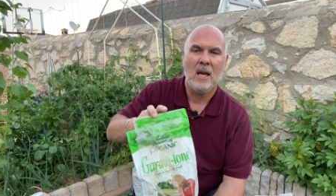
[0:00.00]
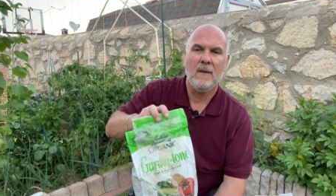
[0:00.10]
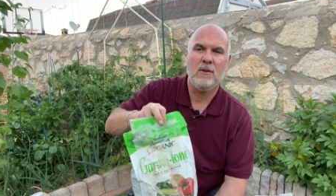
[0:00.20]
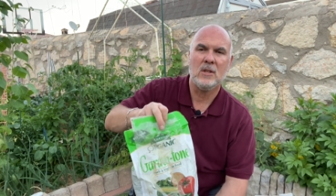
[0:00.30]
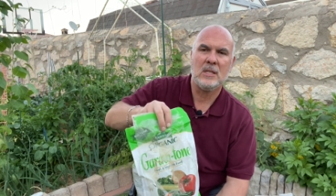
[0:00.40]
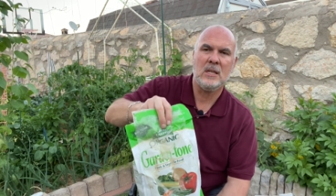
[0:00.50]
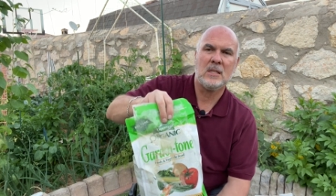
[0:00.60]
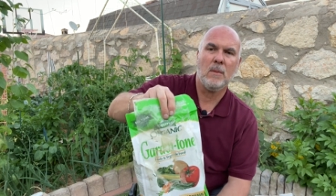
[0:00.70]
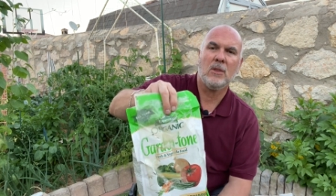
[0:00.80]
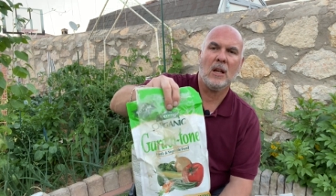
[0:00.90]
If you see
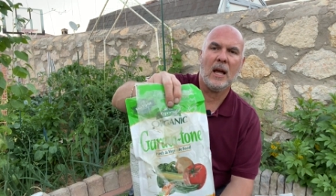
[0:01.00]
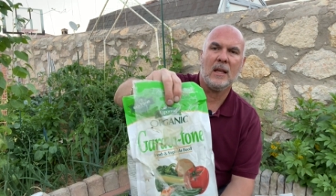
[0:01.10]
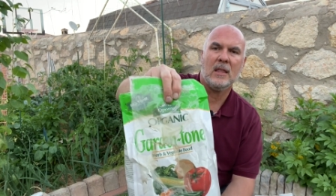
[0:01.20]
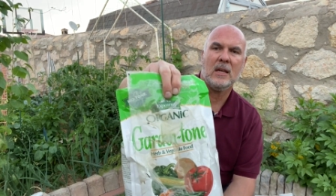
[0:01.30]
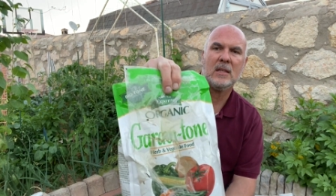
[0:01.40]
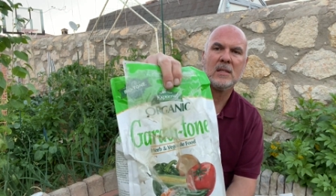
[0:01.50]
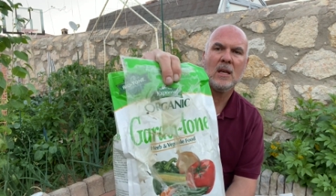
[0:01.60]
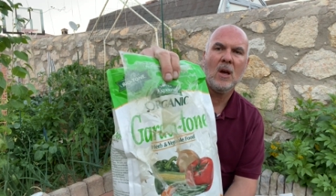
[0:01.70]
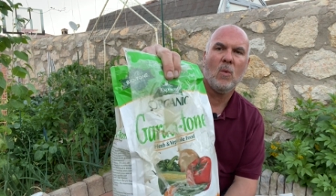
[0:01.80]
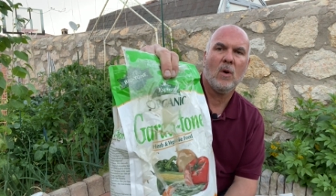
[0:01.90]
something like this,
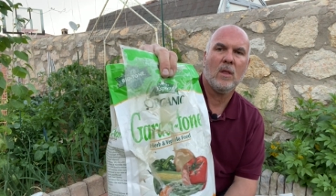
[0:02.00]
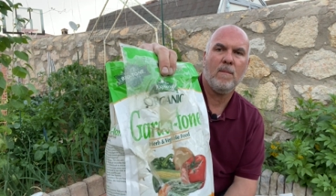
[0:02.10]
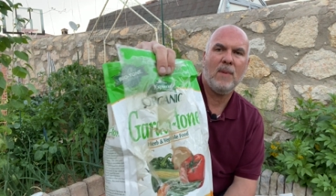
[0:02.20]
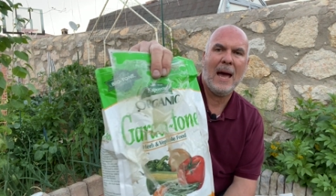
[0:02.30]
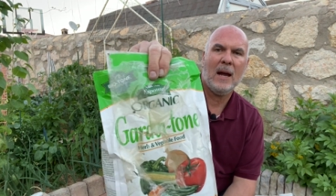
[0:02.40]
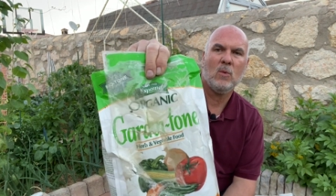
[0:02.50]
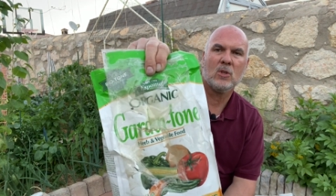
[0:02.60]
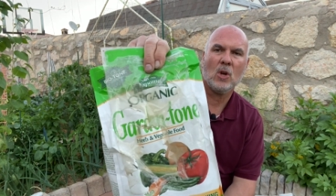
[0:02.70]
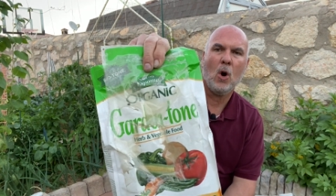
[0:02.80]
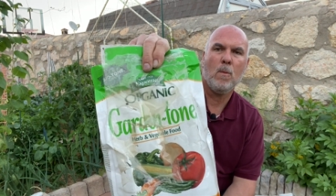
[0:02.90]
where the bag
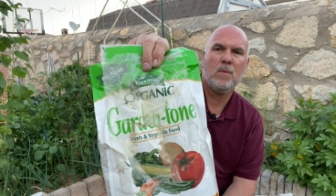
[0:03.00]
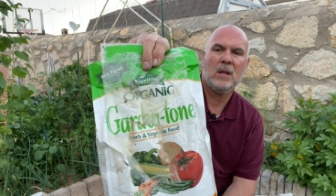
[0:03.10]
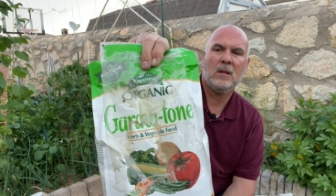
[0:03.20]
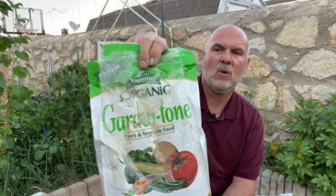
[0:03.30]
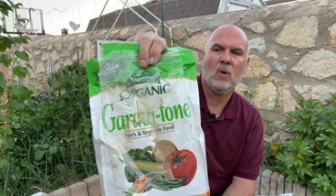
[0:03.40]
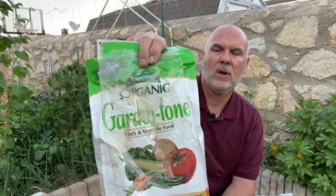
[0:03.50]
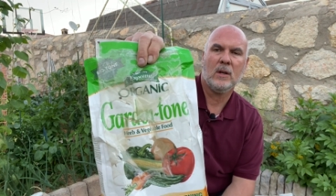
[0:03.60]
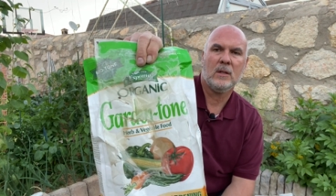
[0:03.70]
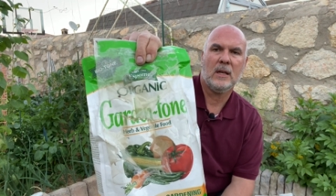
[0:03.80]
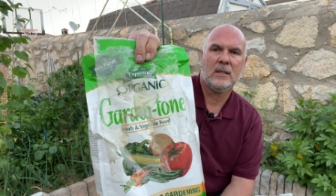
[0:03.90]
was opened or
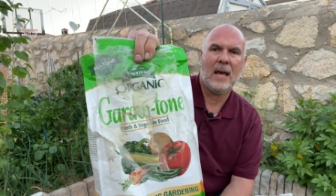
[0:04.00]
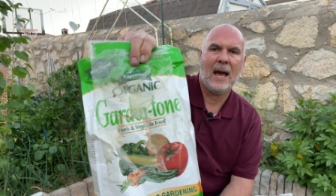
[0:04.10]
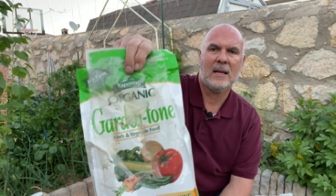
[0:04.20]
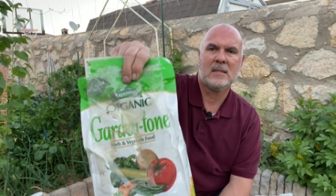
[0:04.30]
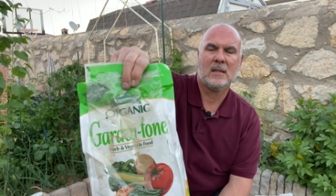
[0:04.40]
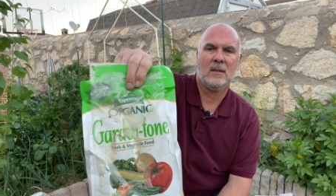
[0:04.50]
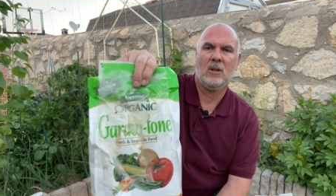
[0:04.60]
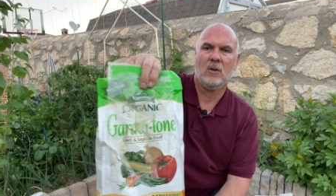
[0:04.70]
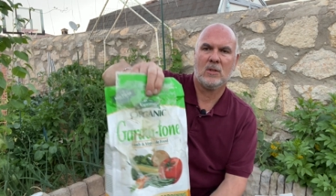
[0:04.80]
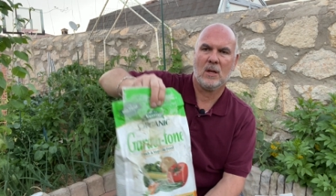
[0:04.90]
it has you
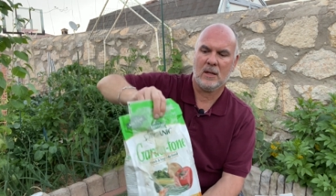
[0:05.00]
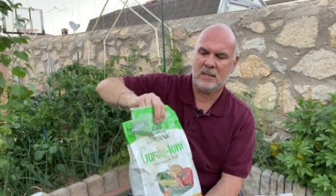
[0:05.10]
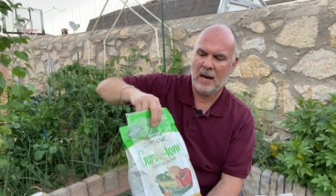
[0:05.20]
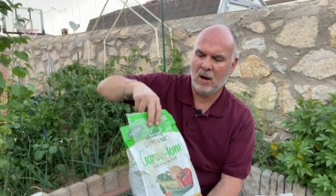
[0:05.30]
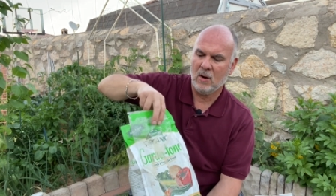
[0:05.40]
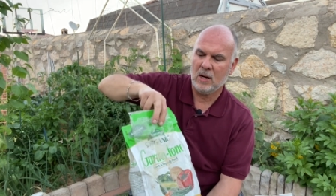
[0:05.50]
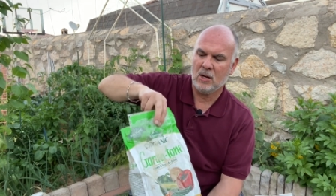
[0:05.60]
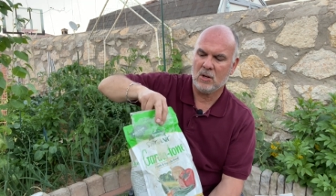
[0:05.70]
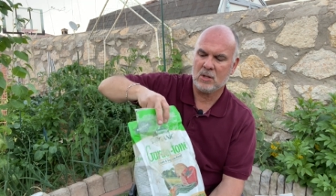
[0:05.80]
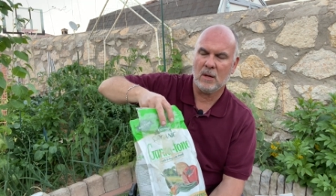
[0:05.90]
know a tear in
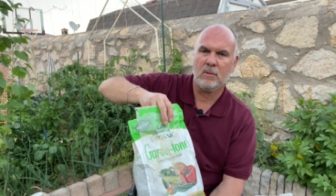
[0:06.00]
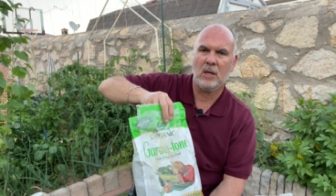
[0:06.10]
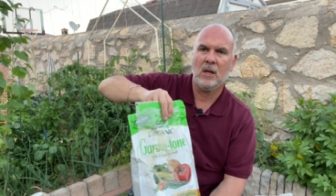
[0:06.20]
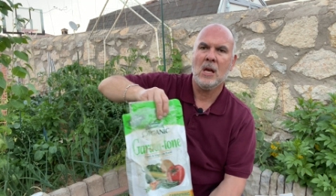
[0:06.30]
it or something